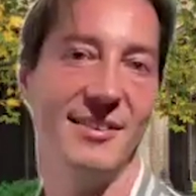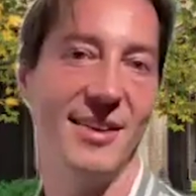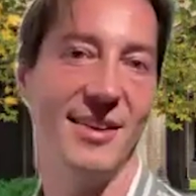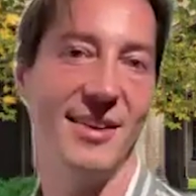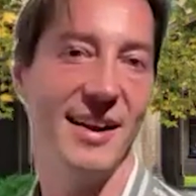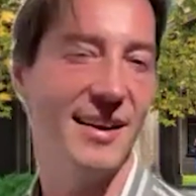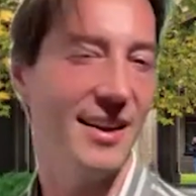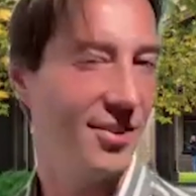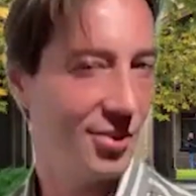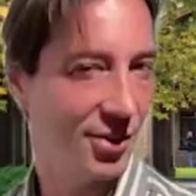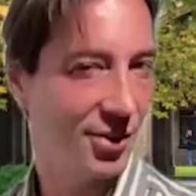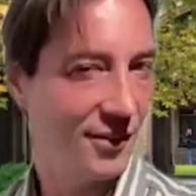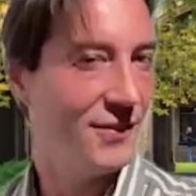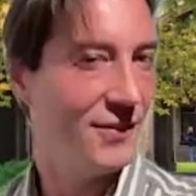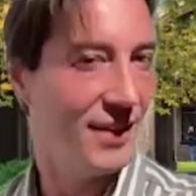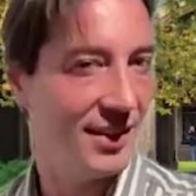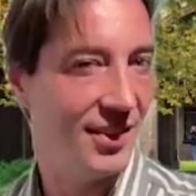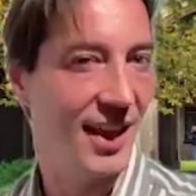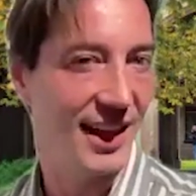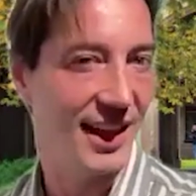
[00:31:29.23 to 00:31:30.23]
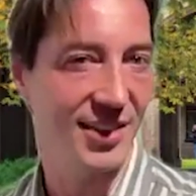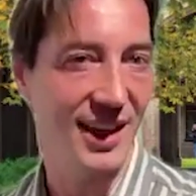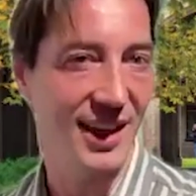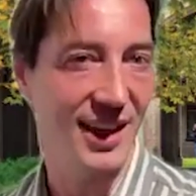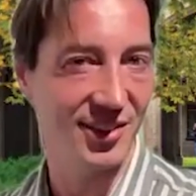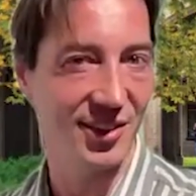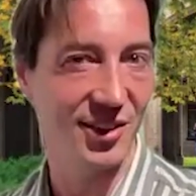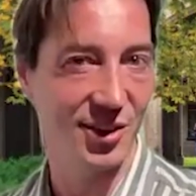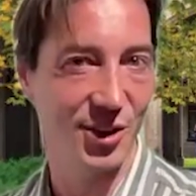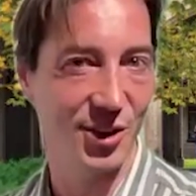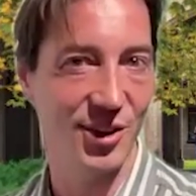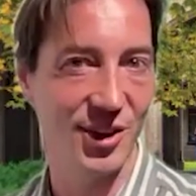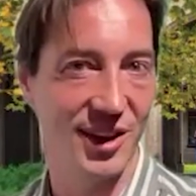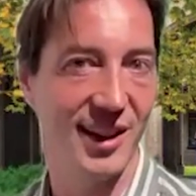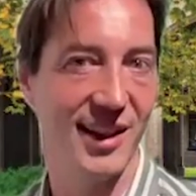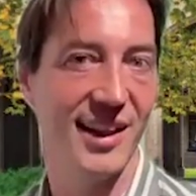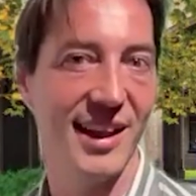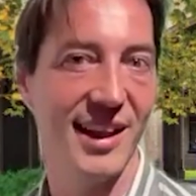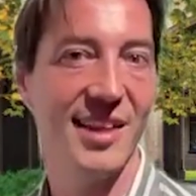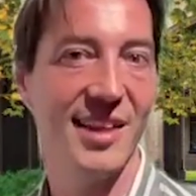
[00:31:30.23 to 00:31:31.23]
Right. And I sort of feel like that's a
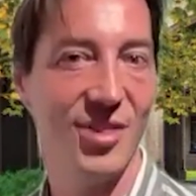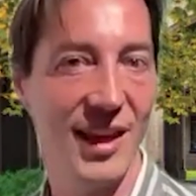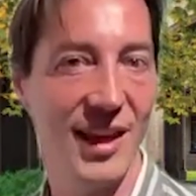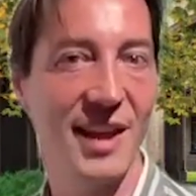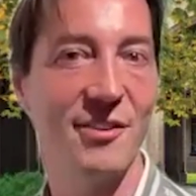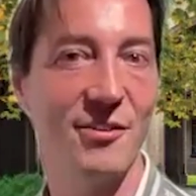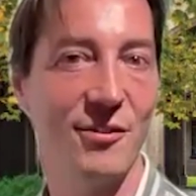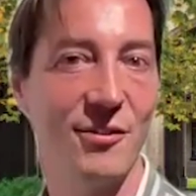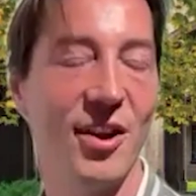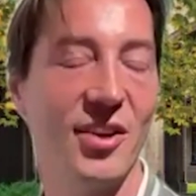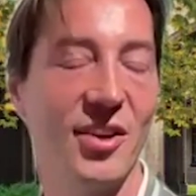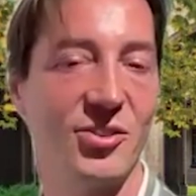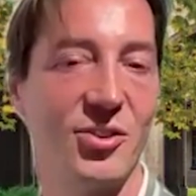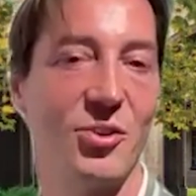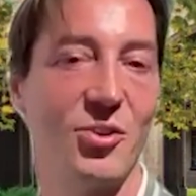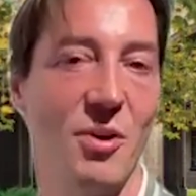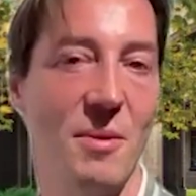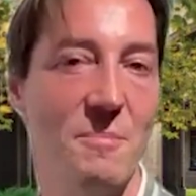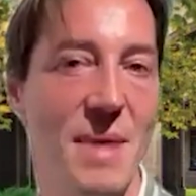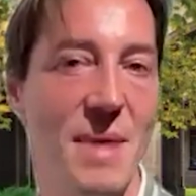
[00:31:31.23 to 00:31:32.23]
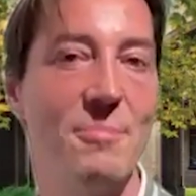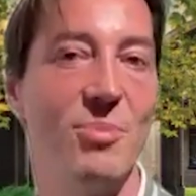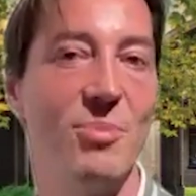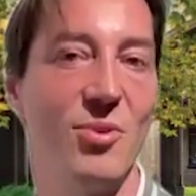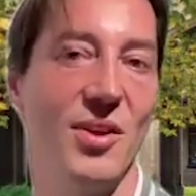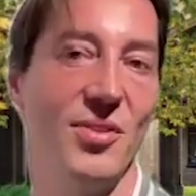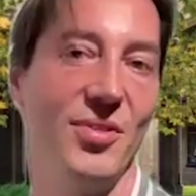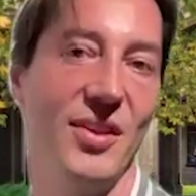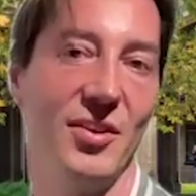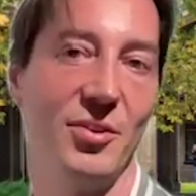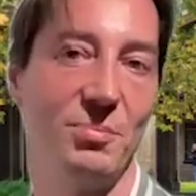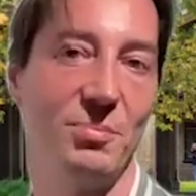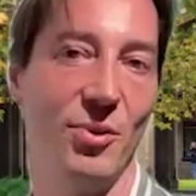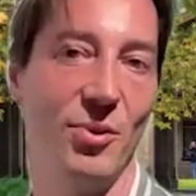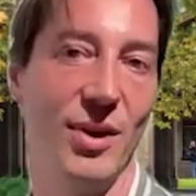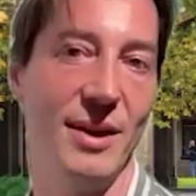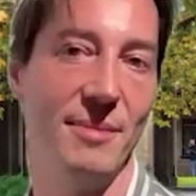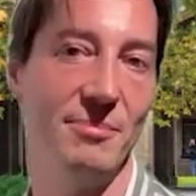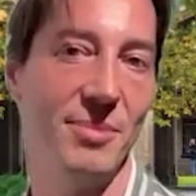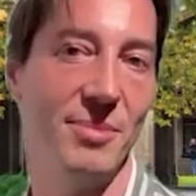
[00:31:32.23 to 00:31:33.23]
good thing for us to remember at this
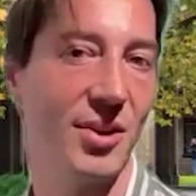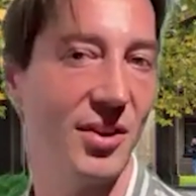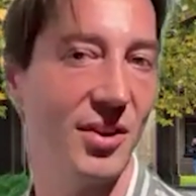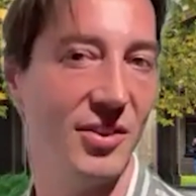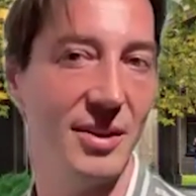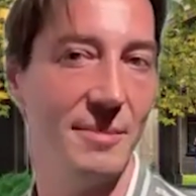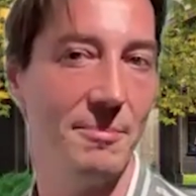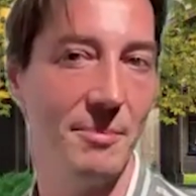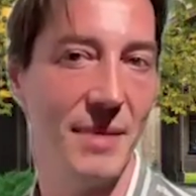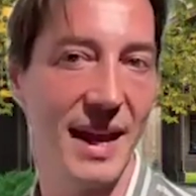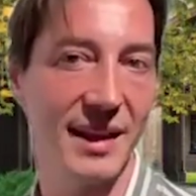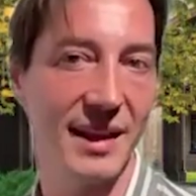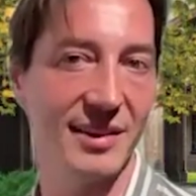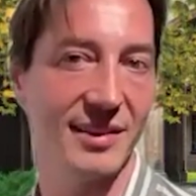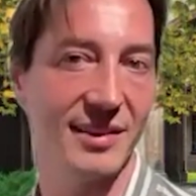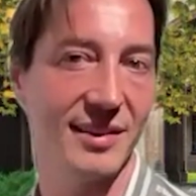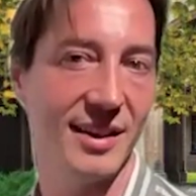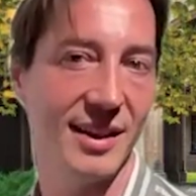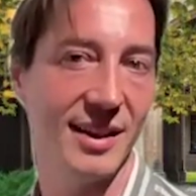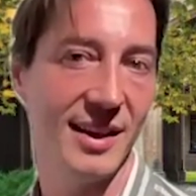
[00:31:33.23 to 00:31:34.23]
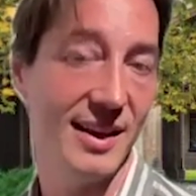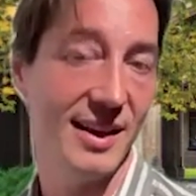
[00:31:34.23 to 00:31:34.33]
point, because it makes,